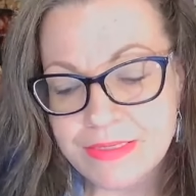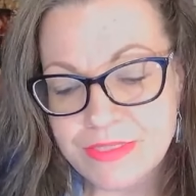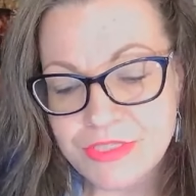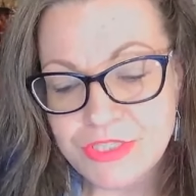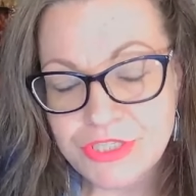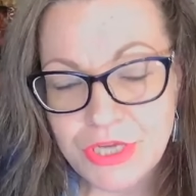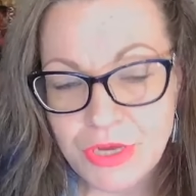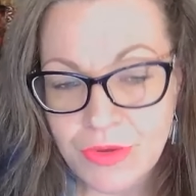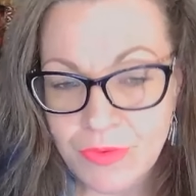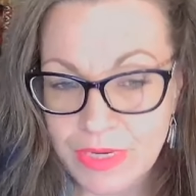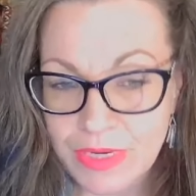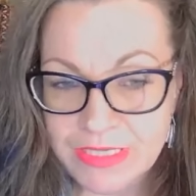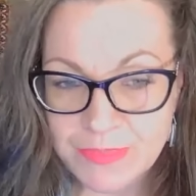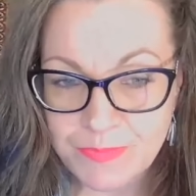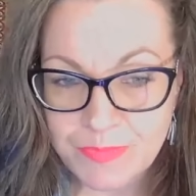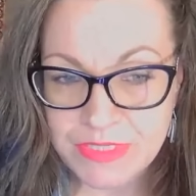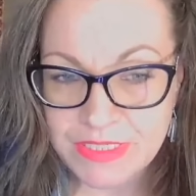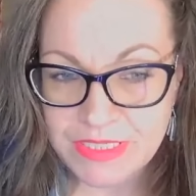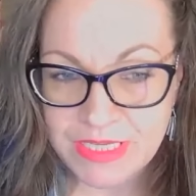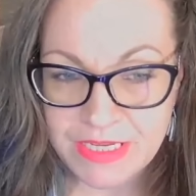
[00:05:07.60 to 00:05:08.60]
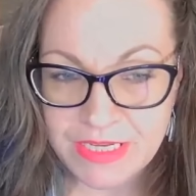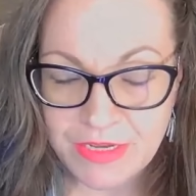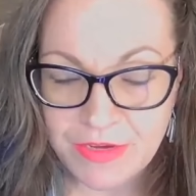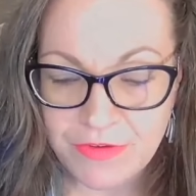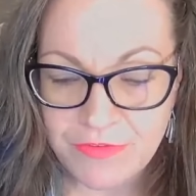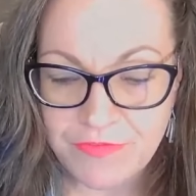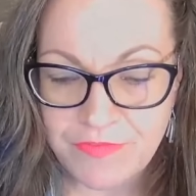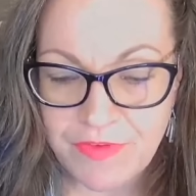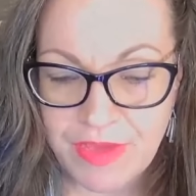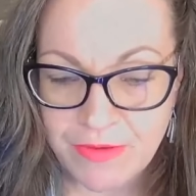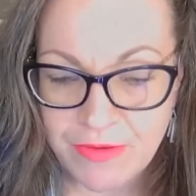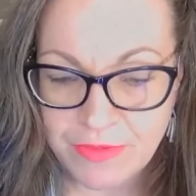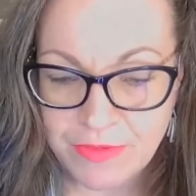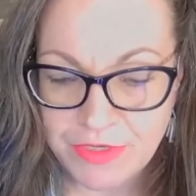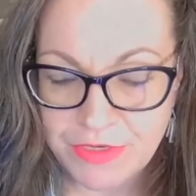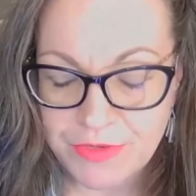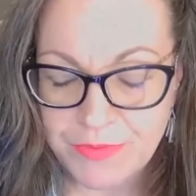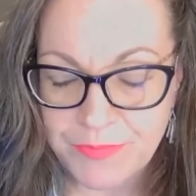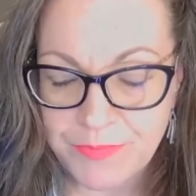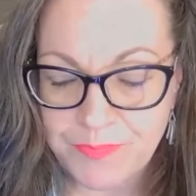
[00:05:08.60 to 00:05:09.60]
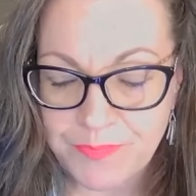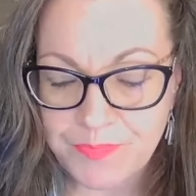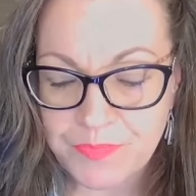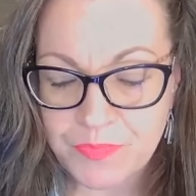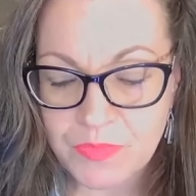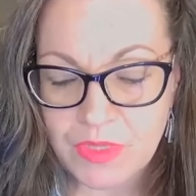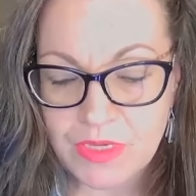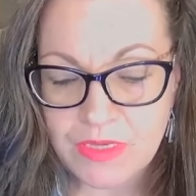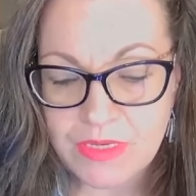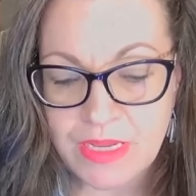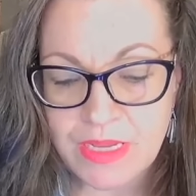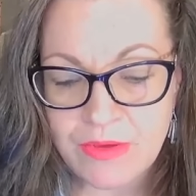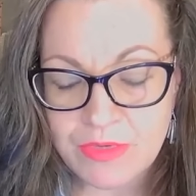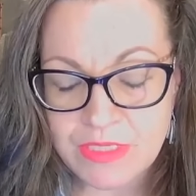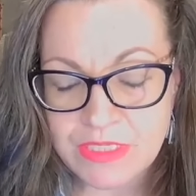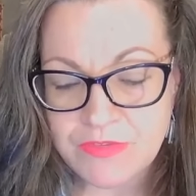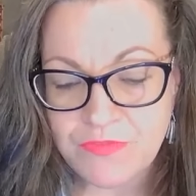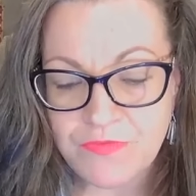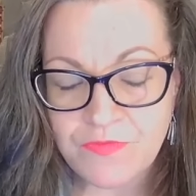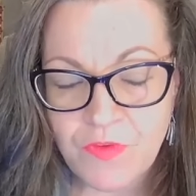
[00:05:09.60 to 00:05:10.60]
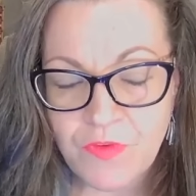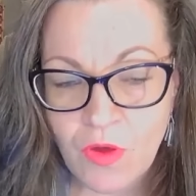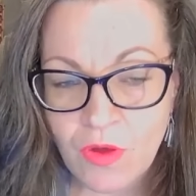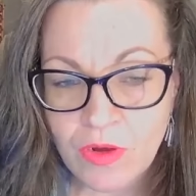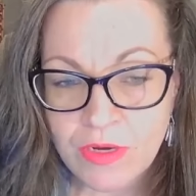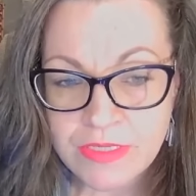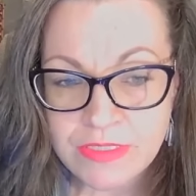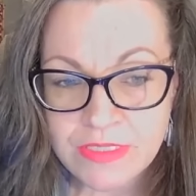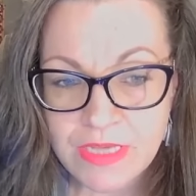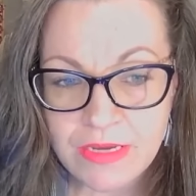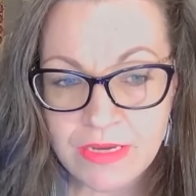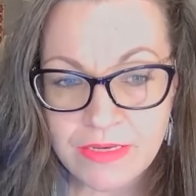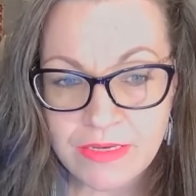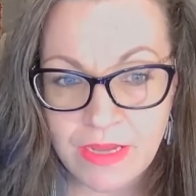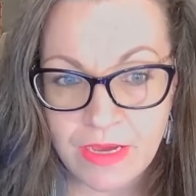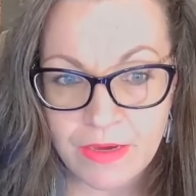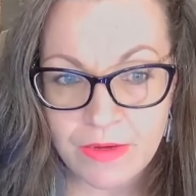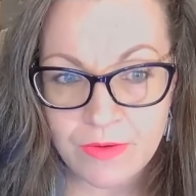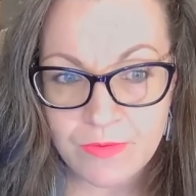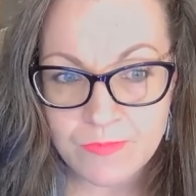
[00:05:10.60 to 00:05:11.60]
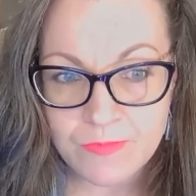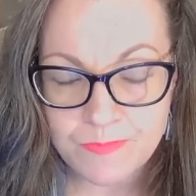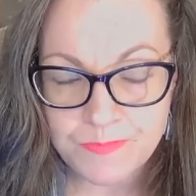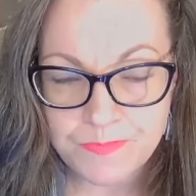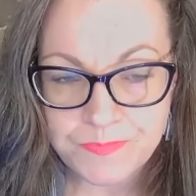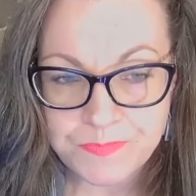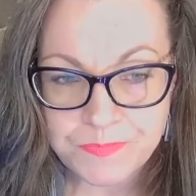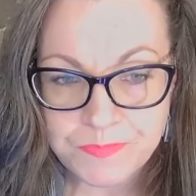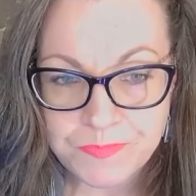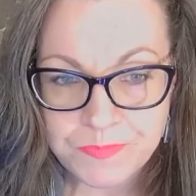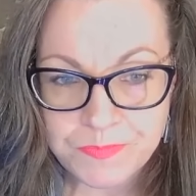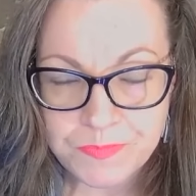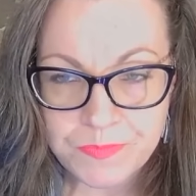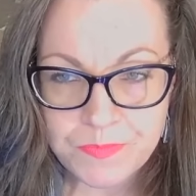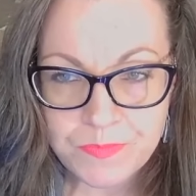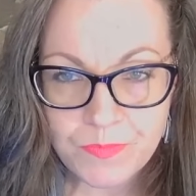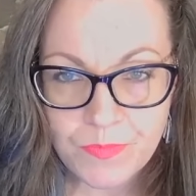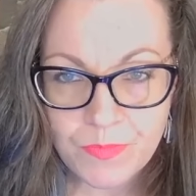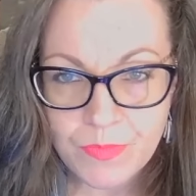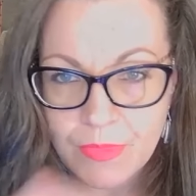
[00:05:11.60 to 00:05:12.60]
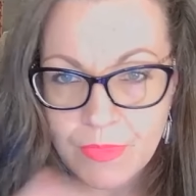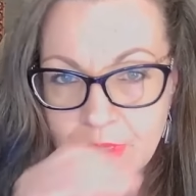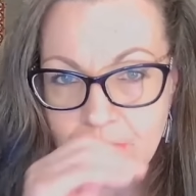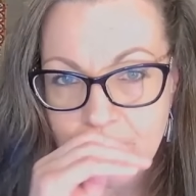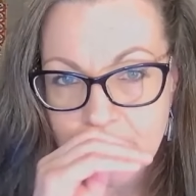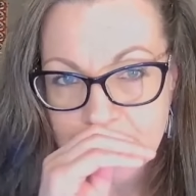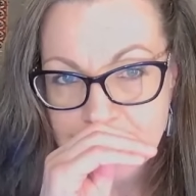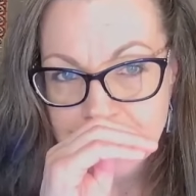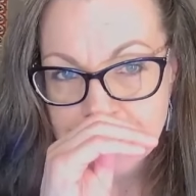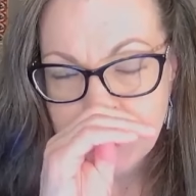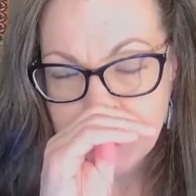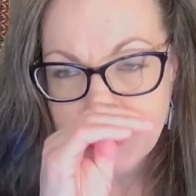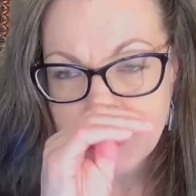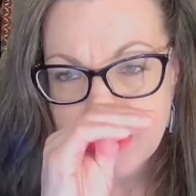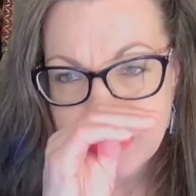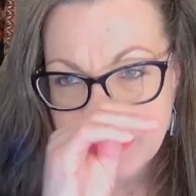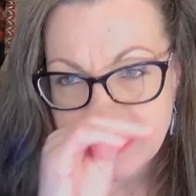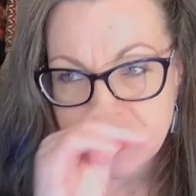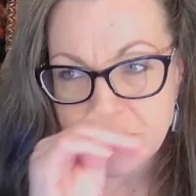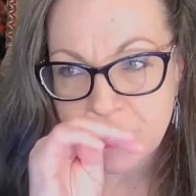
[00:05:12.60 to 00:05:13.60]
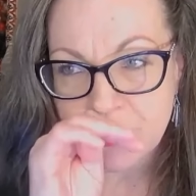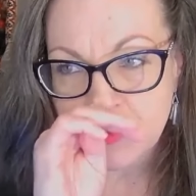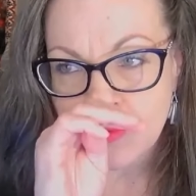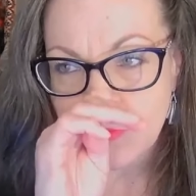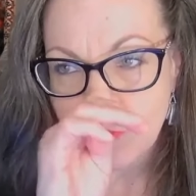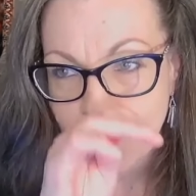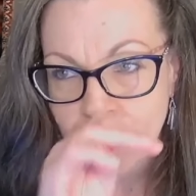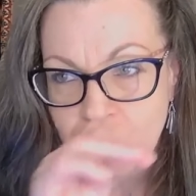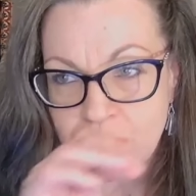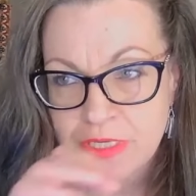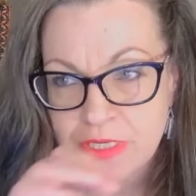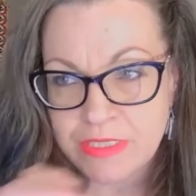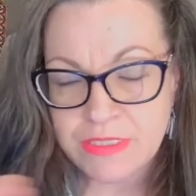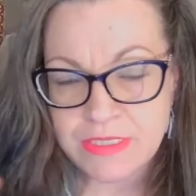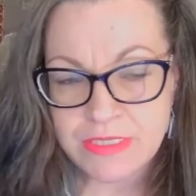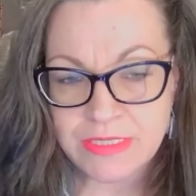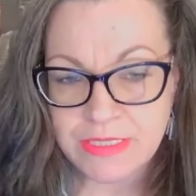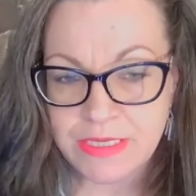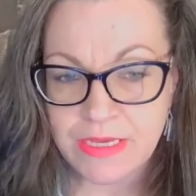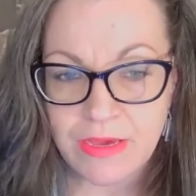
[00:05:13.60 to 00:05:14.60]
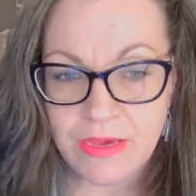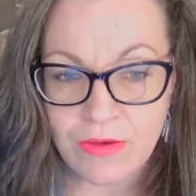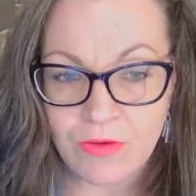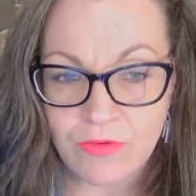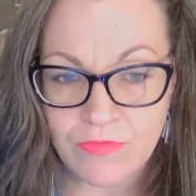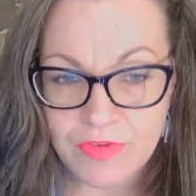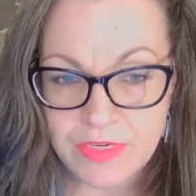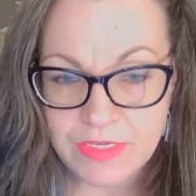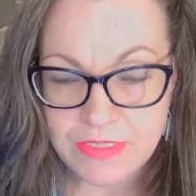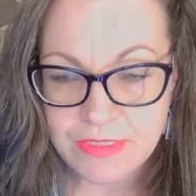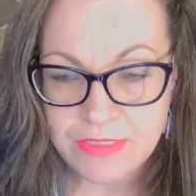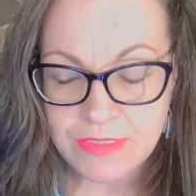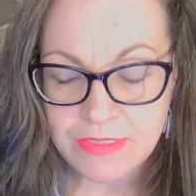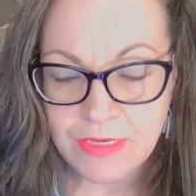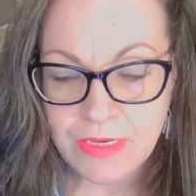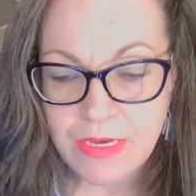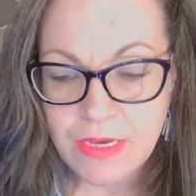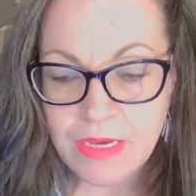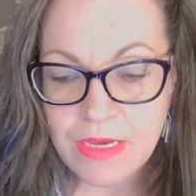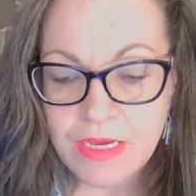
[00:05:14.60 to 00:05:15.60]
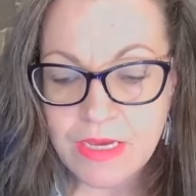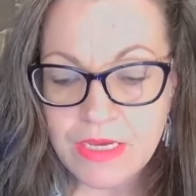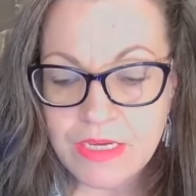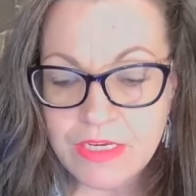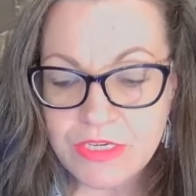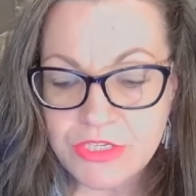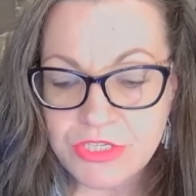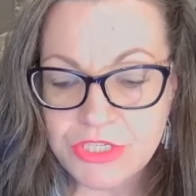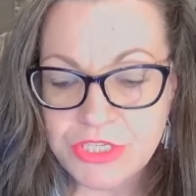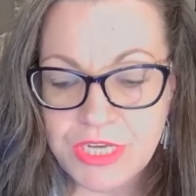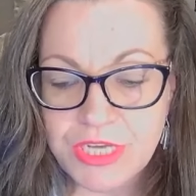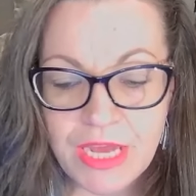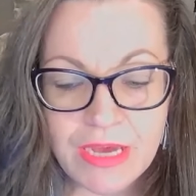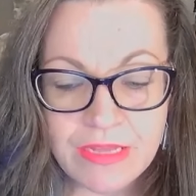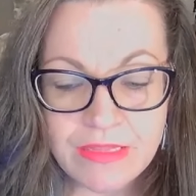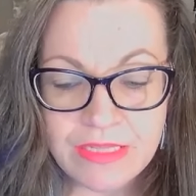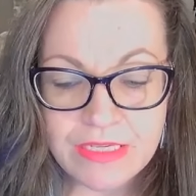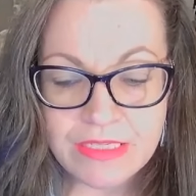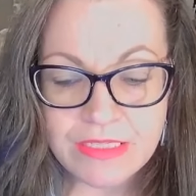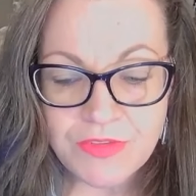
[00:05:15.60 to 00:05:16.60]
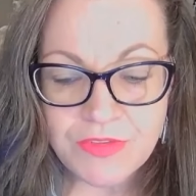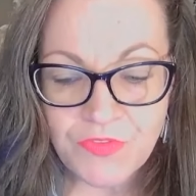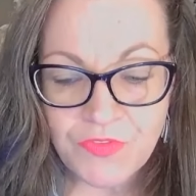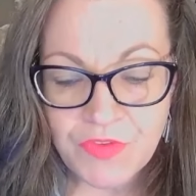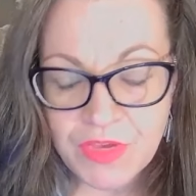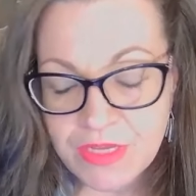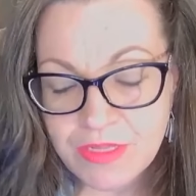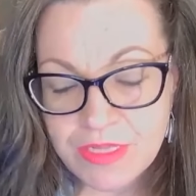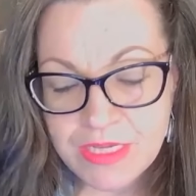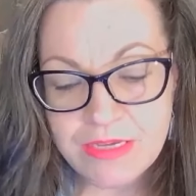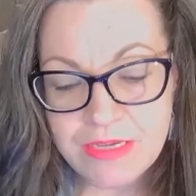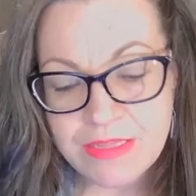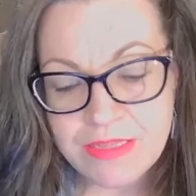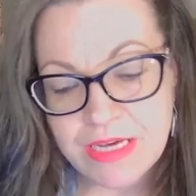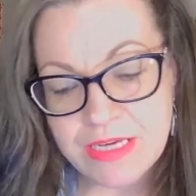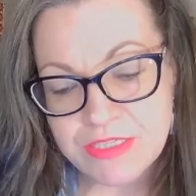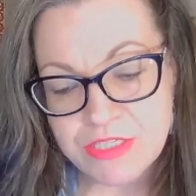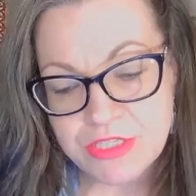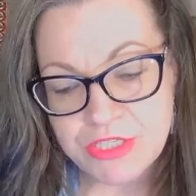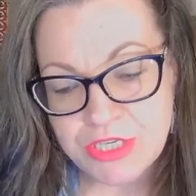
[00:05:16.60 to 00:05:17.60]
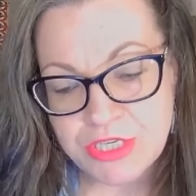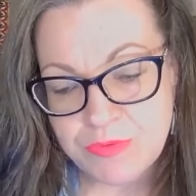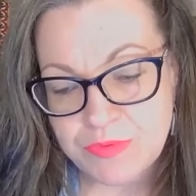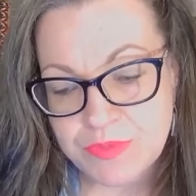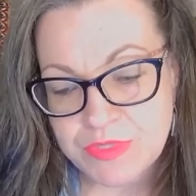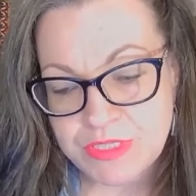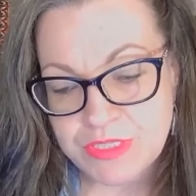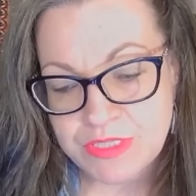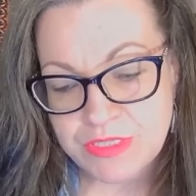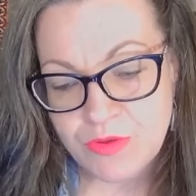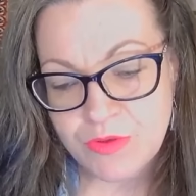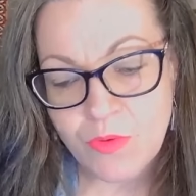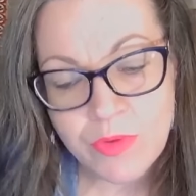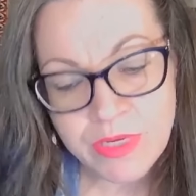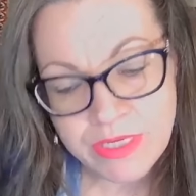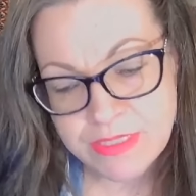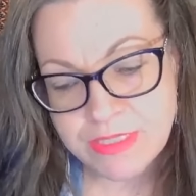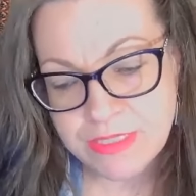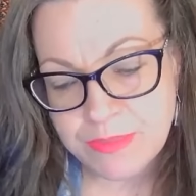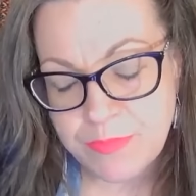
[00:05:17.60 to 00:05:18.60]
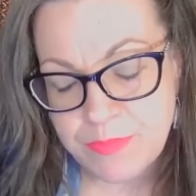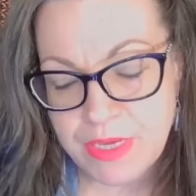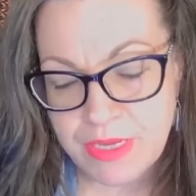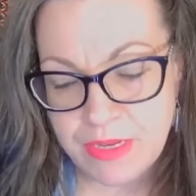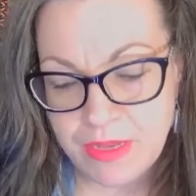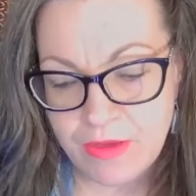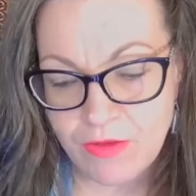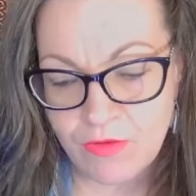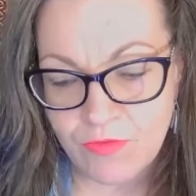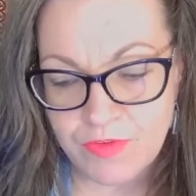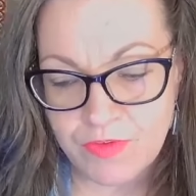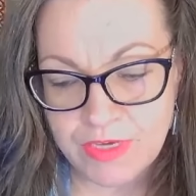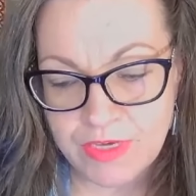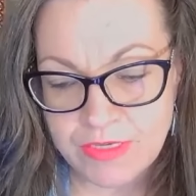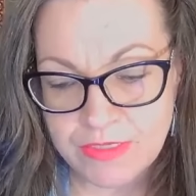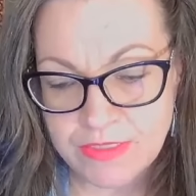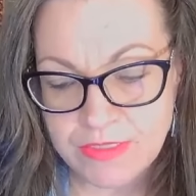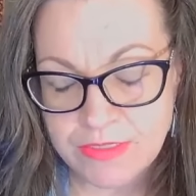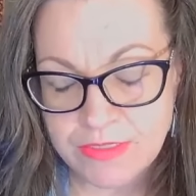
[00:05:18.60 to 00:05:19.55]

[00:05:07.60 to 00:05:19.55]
Joe Esposito found her. Now, as far as I know, Shirley D wanted to see Elvis. She had this feeling that she was going to meet Elvis.